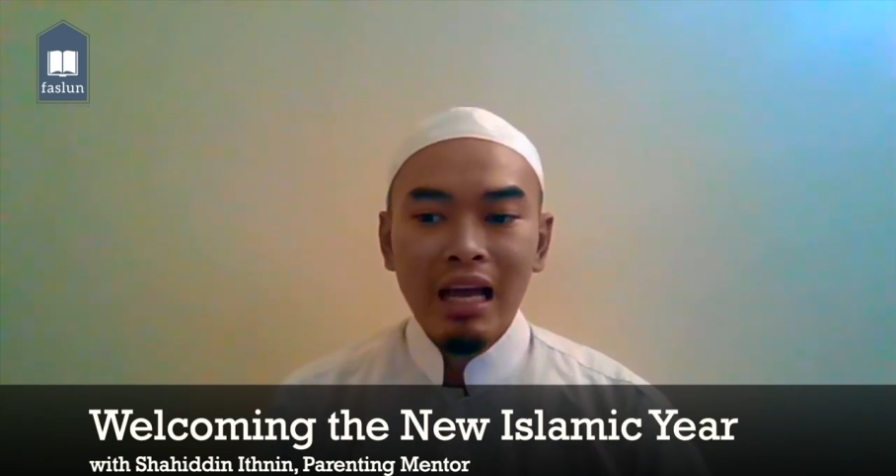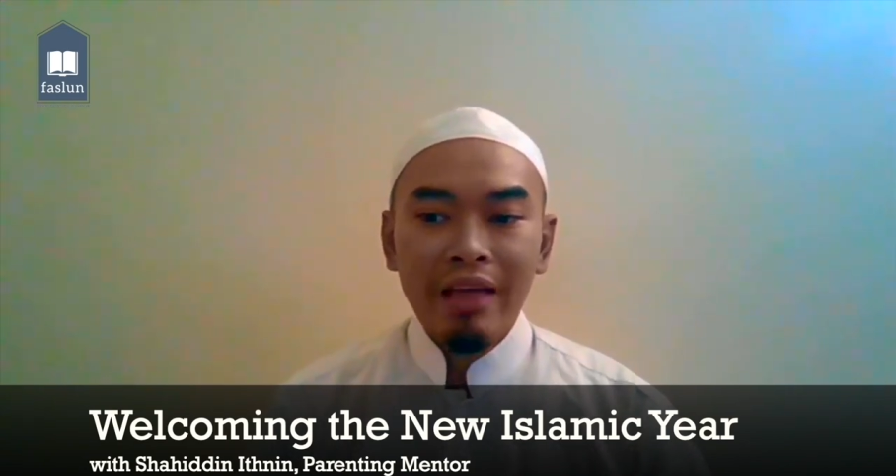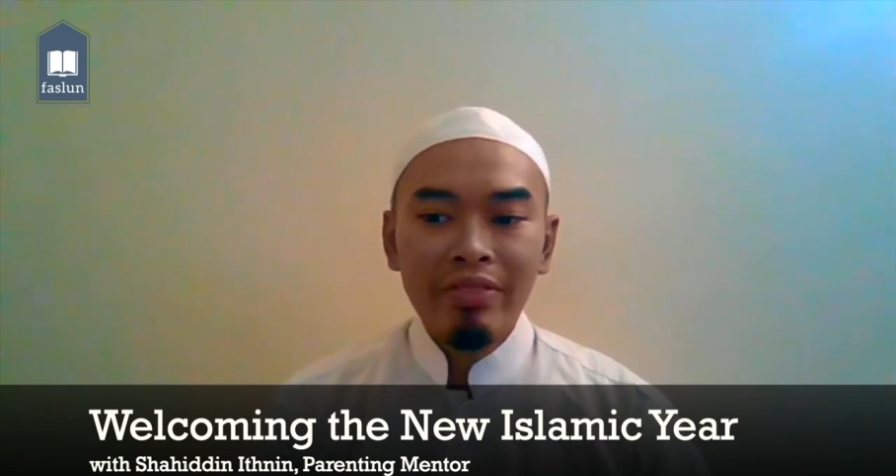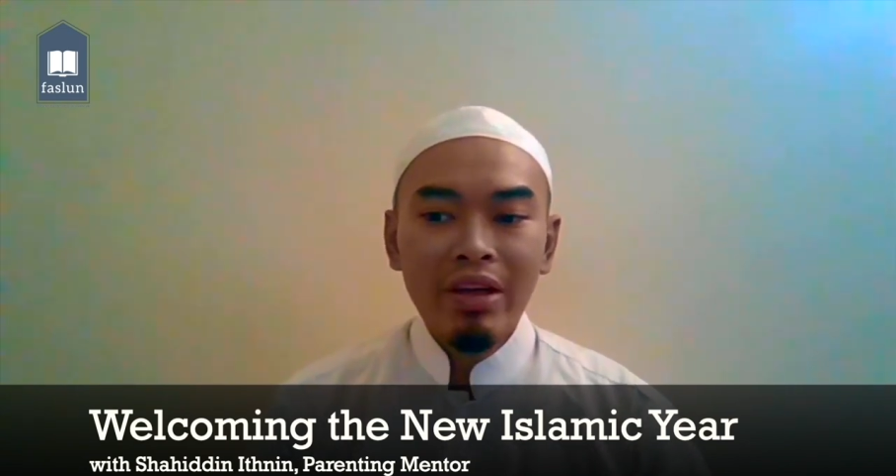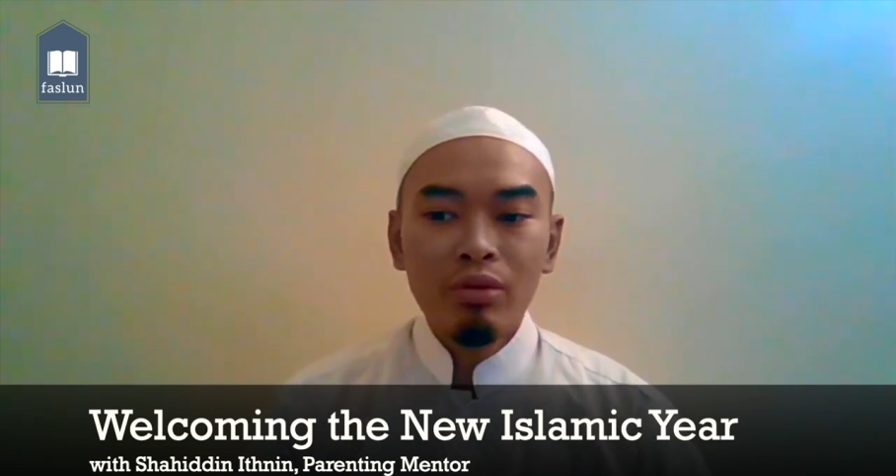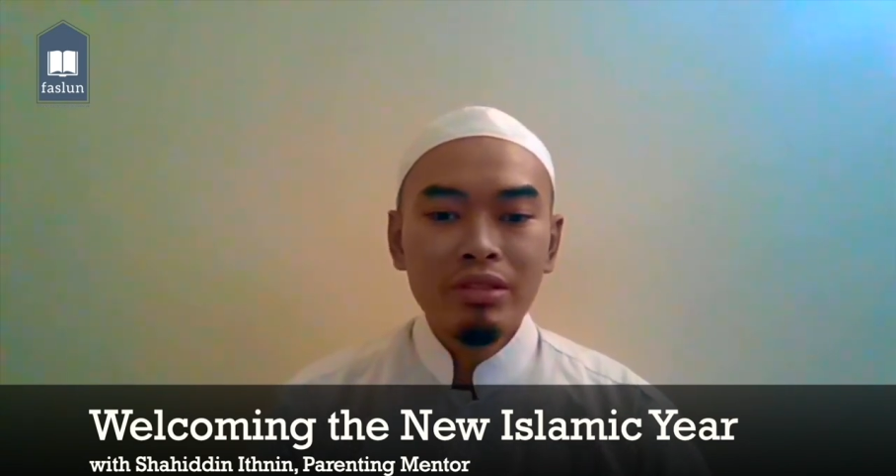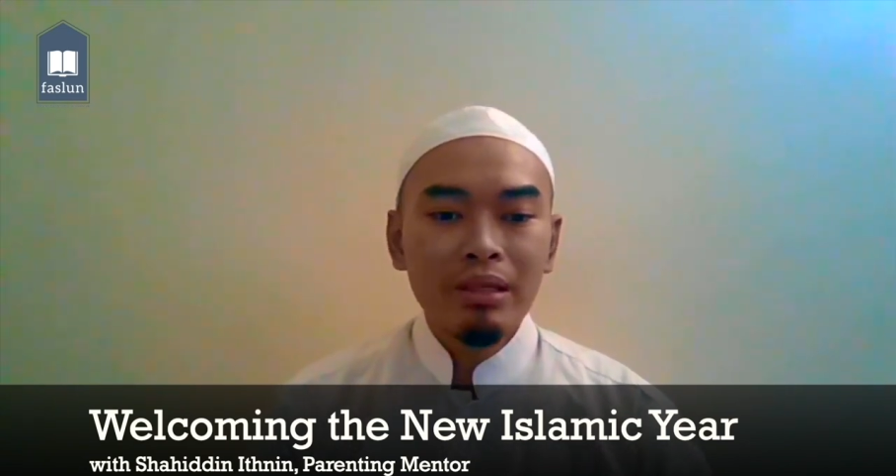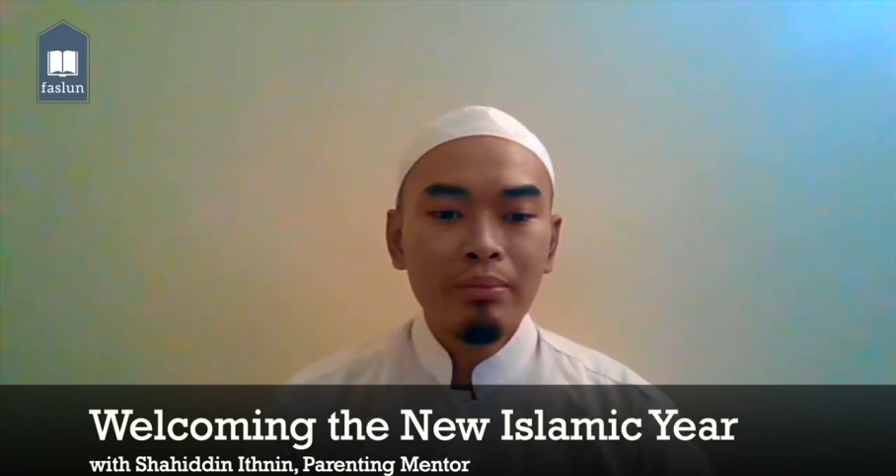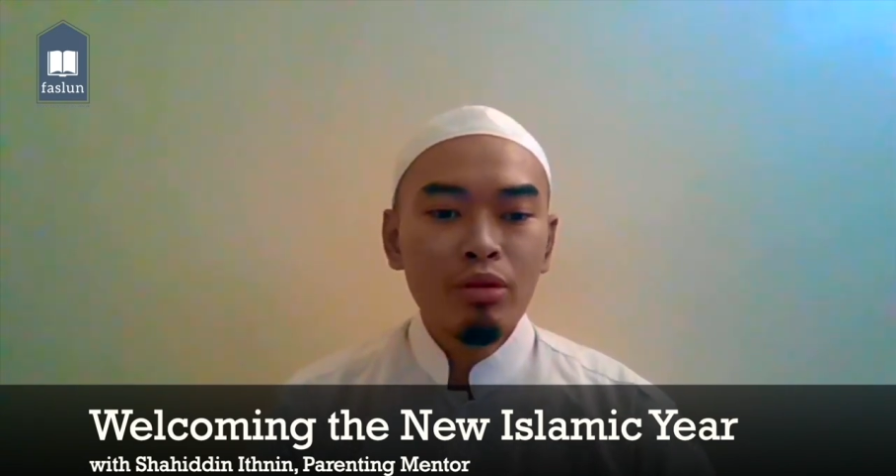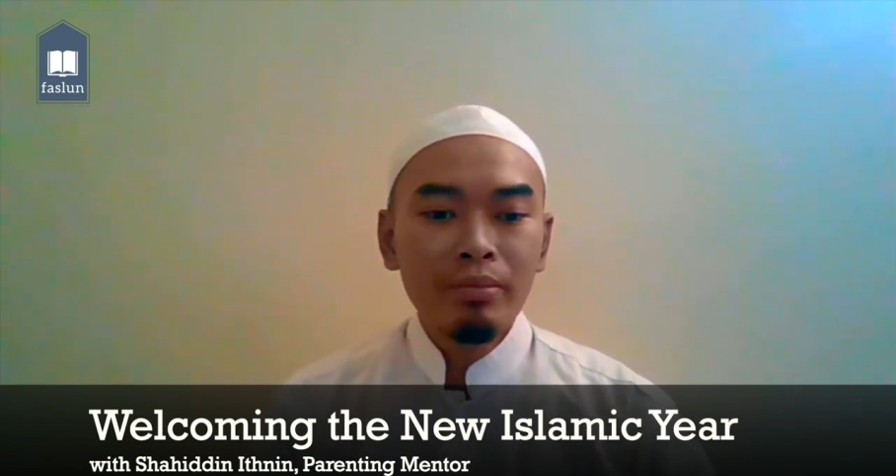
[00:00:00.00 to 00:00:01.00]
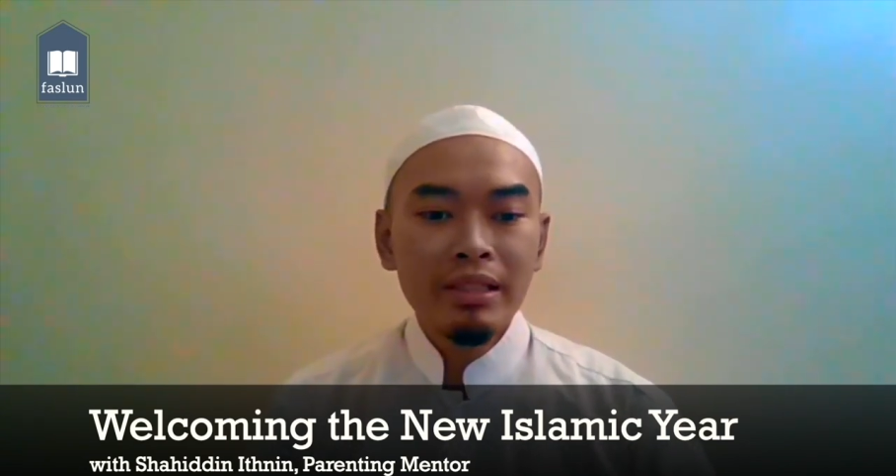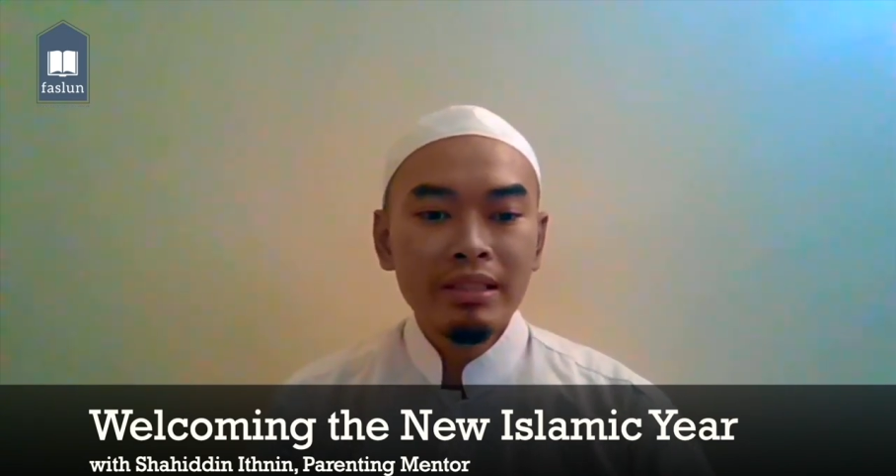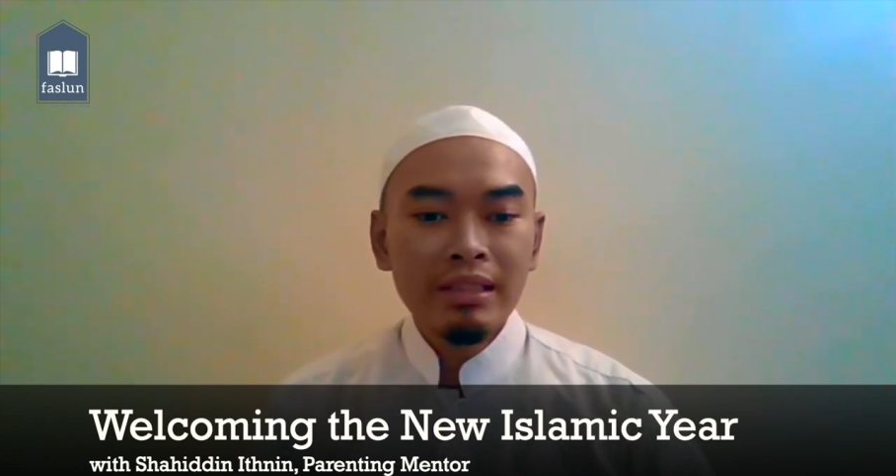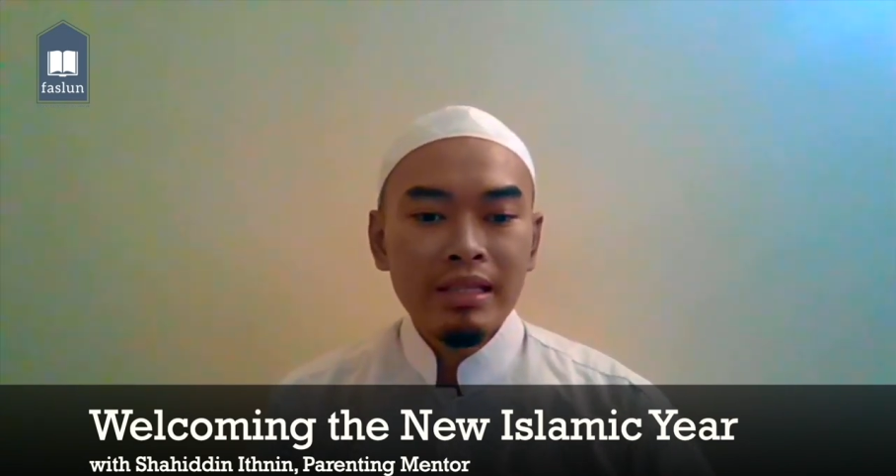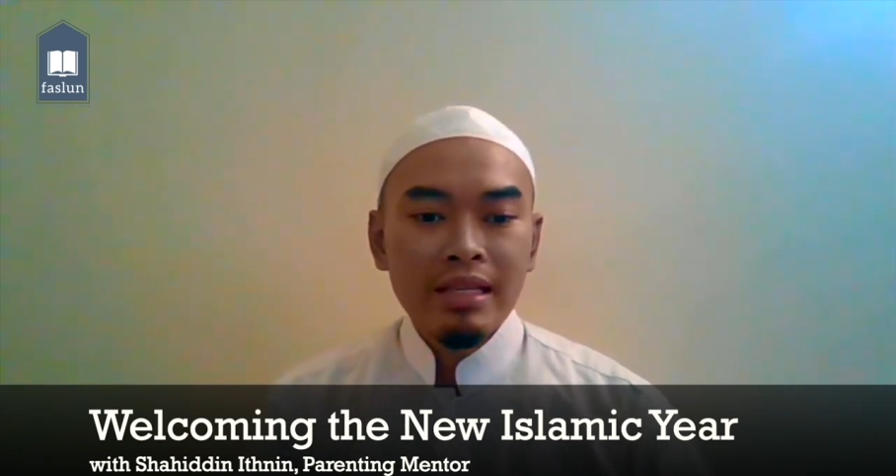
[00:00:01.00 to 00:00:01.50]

And that was the moment